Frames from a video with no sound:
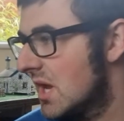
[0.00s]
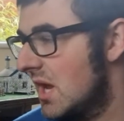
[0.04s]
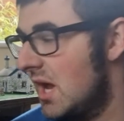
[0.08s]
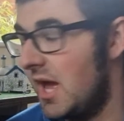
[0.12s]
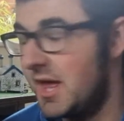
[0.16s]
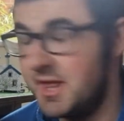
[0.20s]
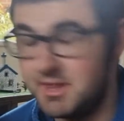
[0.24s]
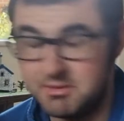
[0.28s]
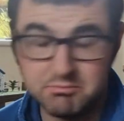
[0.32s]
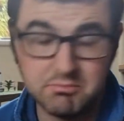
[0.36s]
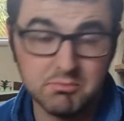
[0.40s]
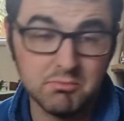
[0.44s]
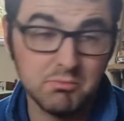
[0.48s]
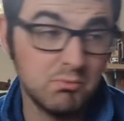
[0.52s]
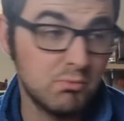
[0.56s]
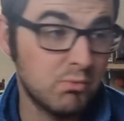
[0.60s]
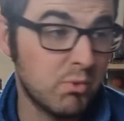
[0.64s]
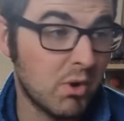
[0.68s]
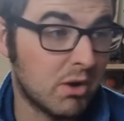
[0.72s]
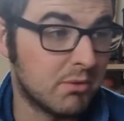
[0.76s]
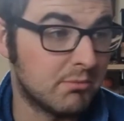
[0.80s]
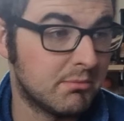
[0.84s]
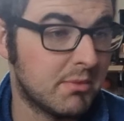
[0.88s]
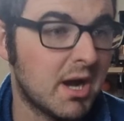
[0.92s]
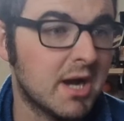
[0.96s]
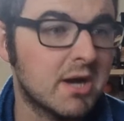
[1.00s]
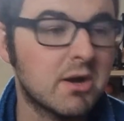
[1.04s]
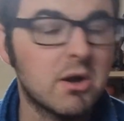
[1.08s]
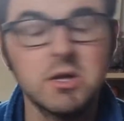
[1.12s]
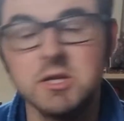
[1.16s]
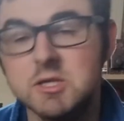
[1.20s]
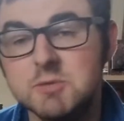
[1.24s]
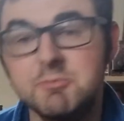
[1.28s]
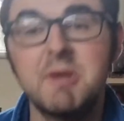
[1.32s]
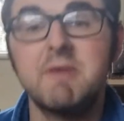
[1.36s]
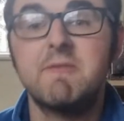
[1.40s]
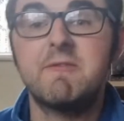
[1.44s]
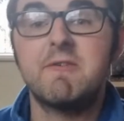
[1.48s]
I
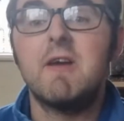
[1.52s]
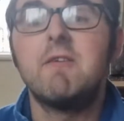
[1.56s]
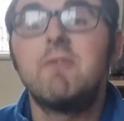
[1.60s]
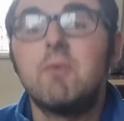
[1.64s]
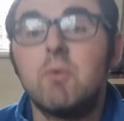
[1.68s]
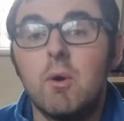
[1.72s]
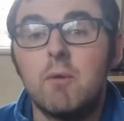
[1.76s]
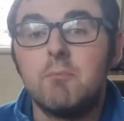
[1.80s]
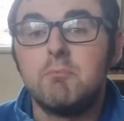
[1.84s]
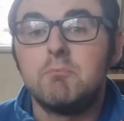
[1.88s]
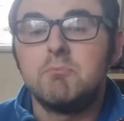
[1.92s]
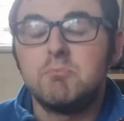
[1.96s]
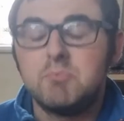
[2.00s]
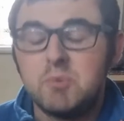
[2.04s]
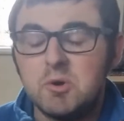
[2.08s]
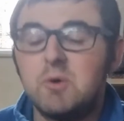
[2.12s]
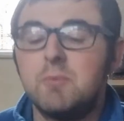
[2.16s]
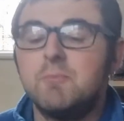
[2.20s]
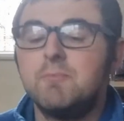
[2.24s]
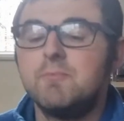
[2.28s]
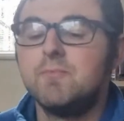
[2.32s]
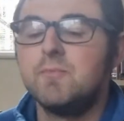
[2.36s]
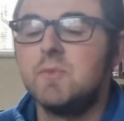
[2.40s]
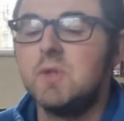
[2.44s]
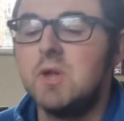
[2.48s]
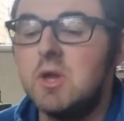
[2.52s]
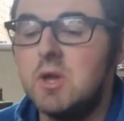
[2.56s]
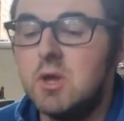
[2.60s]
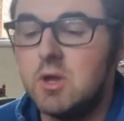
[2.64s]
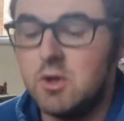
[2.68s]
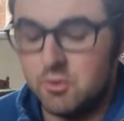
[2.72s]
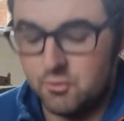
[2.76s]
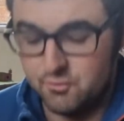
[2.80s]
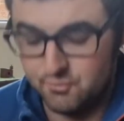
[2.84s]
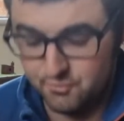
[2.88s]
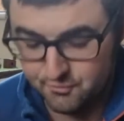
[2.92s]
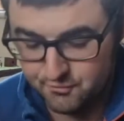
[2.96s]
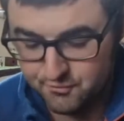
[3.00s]
can't speak for everyone, but
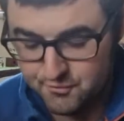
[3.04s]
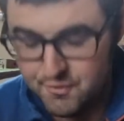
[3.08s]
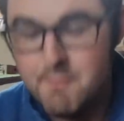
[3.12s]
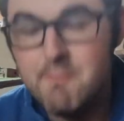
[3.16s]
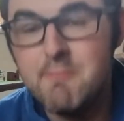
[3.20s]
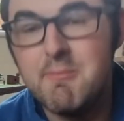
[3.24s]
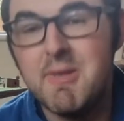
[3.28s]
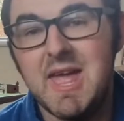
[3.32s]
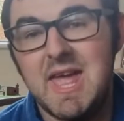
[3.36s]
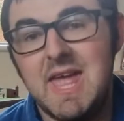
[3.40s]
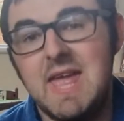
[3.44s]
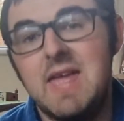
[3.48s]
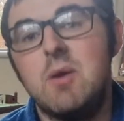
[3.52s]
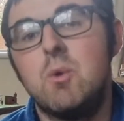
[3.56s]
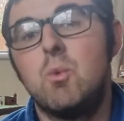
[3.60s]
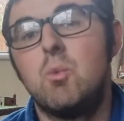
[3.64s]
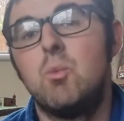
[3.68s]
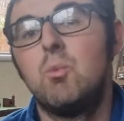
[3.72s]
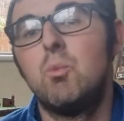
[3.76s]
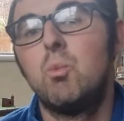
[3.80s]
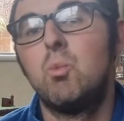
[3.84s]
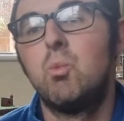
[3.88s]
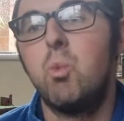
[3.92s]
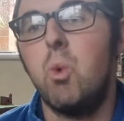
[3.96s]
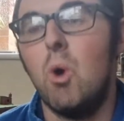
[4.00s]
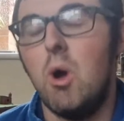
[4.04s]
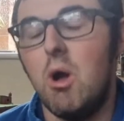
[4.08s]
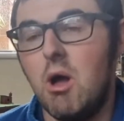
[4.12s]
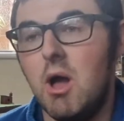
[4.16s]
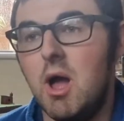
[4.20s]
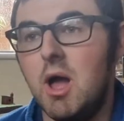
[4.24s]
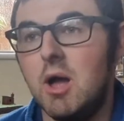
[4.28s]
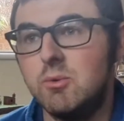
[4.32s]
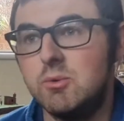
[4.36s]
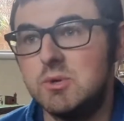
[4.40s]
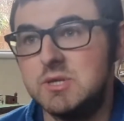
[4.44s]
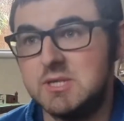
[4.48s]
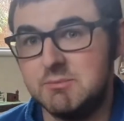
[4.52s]
for me, what
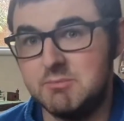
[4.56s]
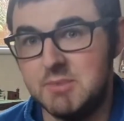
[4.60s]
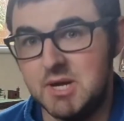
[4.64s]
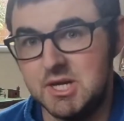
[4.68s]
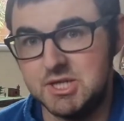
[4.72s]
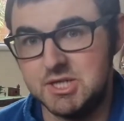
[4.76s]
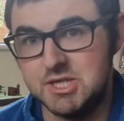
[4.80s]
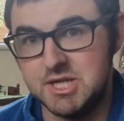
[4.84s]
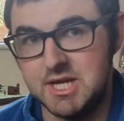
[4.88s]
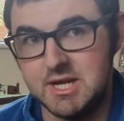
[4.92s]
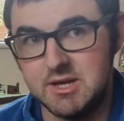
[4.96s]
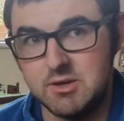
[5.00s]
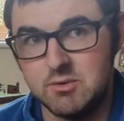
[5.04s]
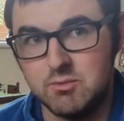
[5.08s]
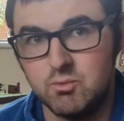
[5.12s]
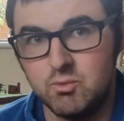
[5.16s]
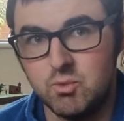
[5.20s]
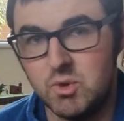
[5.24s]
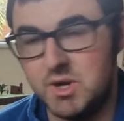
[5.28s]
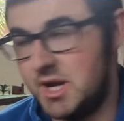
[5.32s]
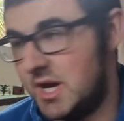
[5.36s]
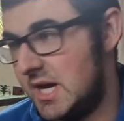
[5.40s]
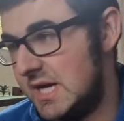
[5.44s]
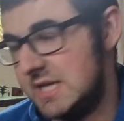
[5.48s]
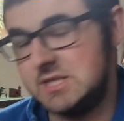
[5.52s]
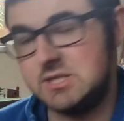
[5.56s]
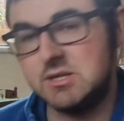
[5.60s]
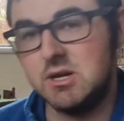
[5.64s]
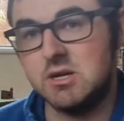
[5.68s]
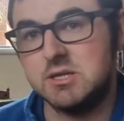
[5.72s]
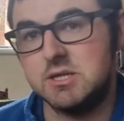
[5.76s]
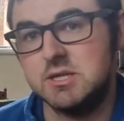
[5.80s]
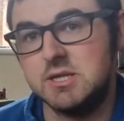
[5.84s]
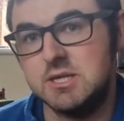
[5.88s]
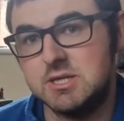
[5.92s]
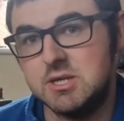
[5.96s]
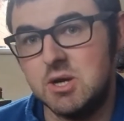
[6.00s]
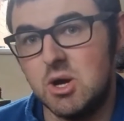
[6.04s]
I was imagining when I
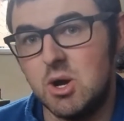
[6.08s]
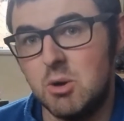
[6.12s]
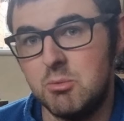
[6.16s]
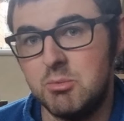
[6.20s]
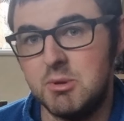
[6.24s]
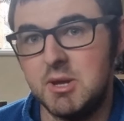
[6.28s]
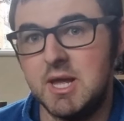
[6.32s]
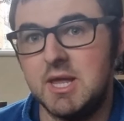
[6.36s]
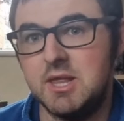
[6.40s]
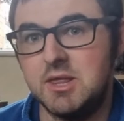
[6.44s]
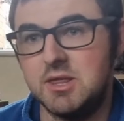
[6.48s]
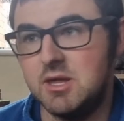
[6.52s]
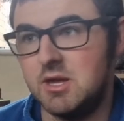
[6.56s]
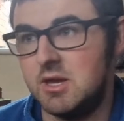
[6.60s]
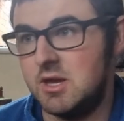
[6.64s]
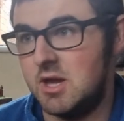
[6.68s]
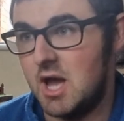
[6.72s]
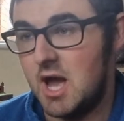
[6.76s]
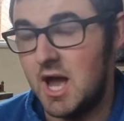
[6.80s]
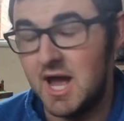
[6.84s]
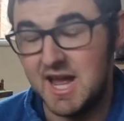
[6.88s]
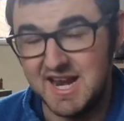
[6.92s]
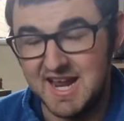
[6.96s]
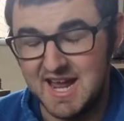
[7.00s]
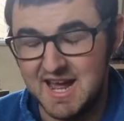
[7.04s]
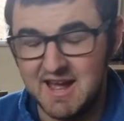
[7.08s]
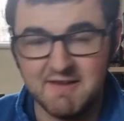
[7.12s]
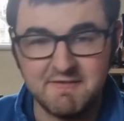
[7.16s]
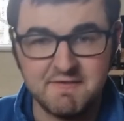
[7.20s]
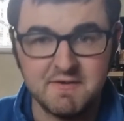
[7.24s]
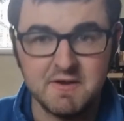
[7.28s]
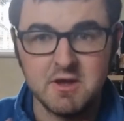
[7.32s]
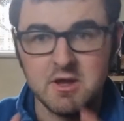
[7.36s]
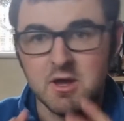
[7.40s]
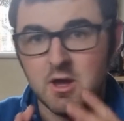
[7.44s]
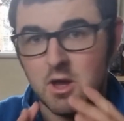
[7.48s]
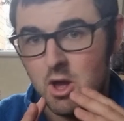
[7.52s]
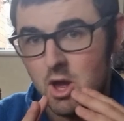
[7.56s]
started this hobby, that I have
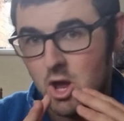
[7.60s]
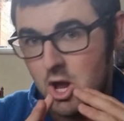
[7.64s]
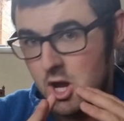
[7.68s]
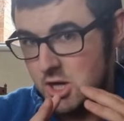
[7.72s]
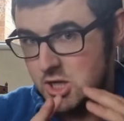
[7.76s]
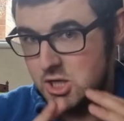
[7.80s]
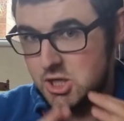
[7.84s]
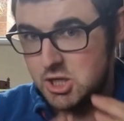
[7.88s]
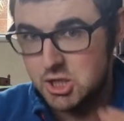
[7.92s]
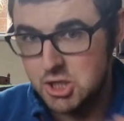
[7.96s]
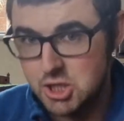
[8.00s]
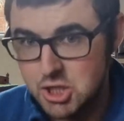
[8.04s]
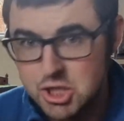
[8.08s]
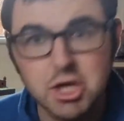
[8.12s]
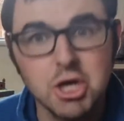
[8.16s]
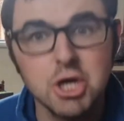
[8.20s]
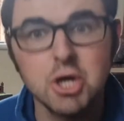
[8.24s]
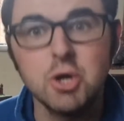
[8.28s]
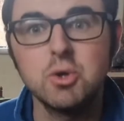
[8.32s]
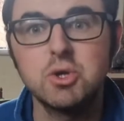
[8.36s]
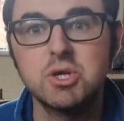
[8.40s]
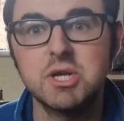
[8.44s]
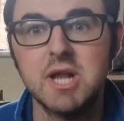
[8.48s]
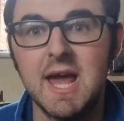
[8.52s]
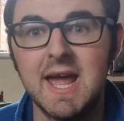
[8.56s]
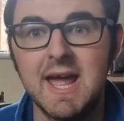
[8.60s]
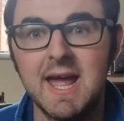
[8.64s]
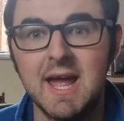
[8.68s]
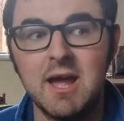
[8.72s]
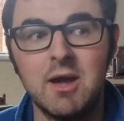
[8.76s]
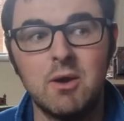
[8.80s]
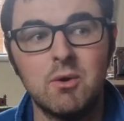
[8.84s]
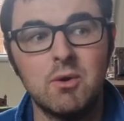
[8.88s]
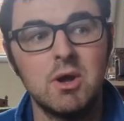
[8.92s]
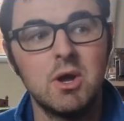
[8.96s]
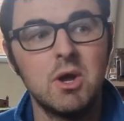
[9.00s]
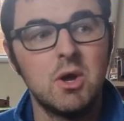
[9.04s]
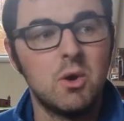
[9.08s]
a huge
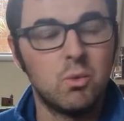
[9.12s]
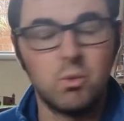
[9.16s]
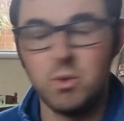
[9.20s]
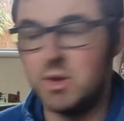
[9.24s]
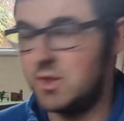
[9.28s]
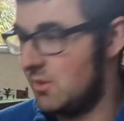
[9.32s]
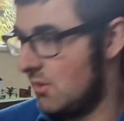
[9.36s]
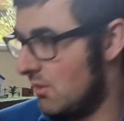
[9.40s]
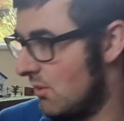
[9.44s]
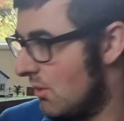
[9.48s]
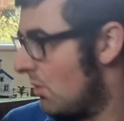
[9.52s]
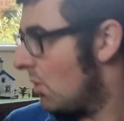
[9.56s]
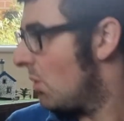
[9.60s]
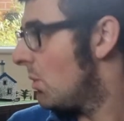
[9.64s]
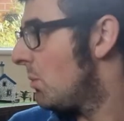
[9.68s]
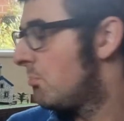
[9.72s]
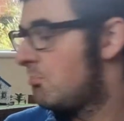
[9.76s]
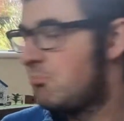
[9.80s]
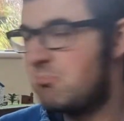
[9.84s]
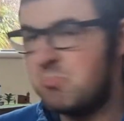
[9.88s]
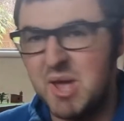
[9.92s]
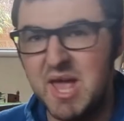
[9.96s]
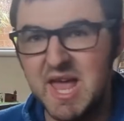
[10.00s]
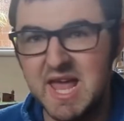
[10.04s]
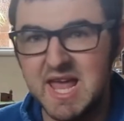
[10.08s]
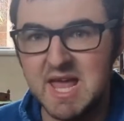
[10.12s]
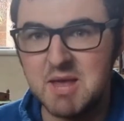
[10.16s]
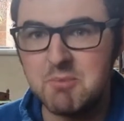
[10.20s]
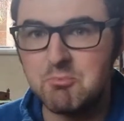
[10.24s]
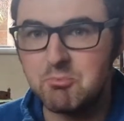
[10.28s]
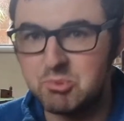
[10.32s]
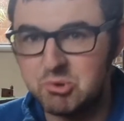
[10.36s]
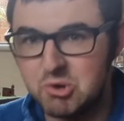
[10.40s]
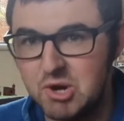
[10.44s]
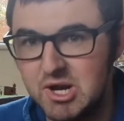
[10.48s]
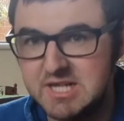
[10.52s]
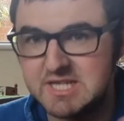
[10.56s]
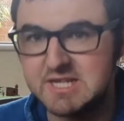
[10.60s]
layout with all big,
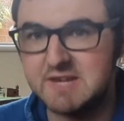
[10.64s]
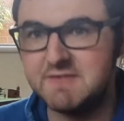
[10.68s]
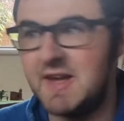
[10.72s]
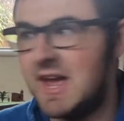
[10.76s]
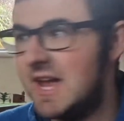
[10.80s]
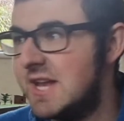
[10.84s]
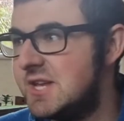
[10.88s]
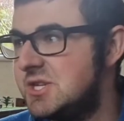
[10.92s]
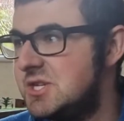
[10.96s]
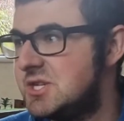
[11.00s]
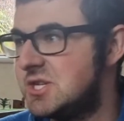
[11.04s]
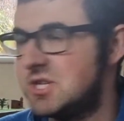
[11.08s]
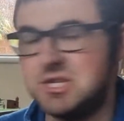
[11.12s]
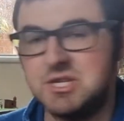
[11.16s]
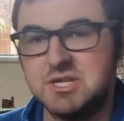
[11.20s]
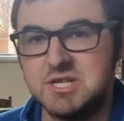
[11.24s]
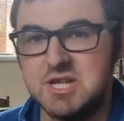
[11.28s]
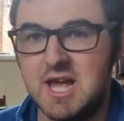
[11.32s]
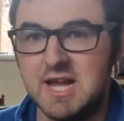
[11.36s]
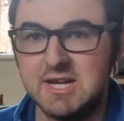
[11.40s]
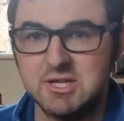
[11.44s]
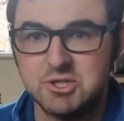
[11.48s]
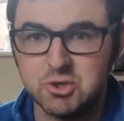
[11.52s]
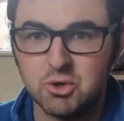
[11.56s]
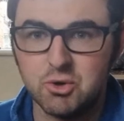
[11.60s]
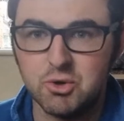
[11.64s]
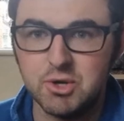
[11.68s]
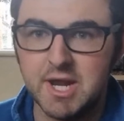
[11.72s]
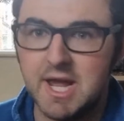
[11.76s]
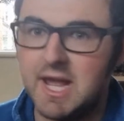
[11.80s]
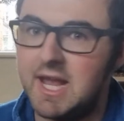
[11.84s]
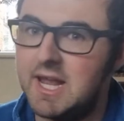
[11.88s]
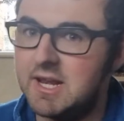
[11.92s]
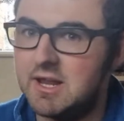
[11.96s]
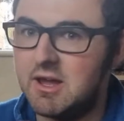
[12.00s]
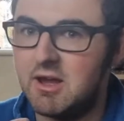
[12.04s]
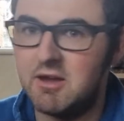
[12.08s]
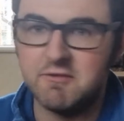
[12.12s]
impressive engines like
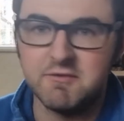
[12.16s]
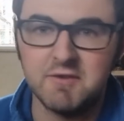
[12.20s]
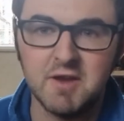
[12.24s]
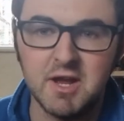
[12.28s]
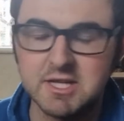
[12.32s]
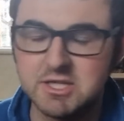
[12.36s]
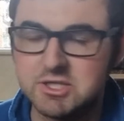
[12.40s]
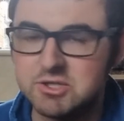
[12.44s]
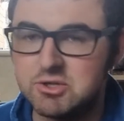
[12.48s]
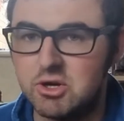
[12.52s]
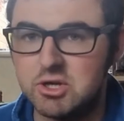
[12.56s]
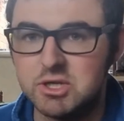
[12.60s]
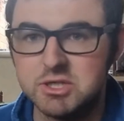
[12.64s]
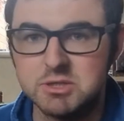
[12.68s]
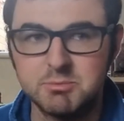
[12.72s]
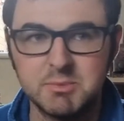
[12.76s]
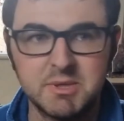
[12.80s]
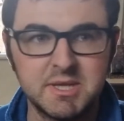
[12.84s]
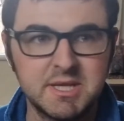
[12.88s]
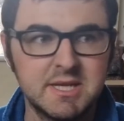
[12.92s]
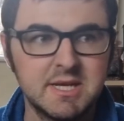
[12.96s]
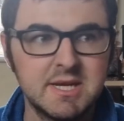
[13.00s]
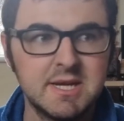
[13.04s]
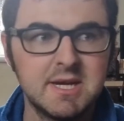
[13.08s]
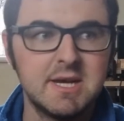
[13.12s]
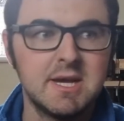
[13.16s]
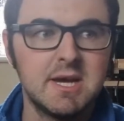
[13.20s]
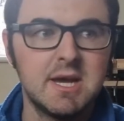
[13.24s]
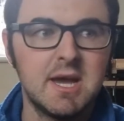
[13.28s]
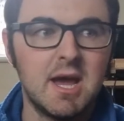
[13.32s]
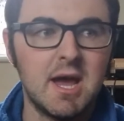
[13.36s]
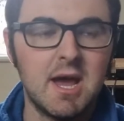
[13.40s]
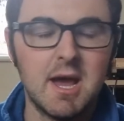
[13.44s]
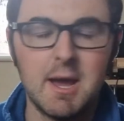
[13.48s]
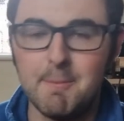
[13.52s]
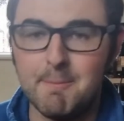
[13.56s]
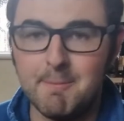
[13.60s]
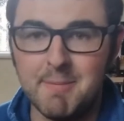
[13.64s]
Tornado, Flying Scotsman,
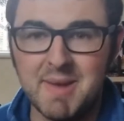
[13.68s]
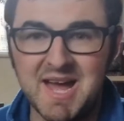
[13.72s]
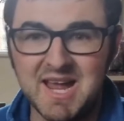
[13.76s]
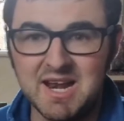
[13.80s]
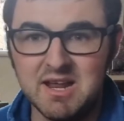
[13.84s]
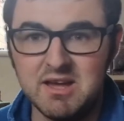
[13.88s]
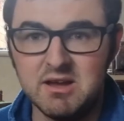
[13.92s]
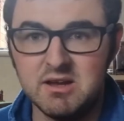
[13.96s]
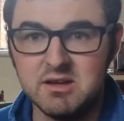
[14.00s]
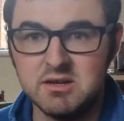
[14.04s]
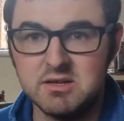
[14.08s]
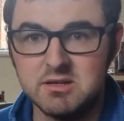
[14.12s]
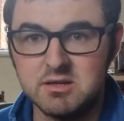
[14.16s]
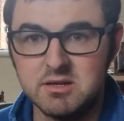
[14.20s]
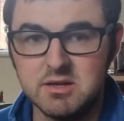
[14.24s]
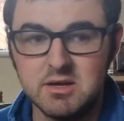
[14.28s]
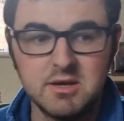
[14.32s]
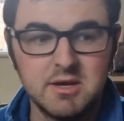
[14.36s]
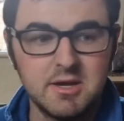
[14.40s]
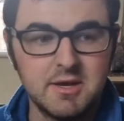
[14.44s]
Mallard,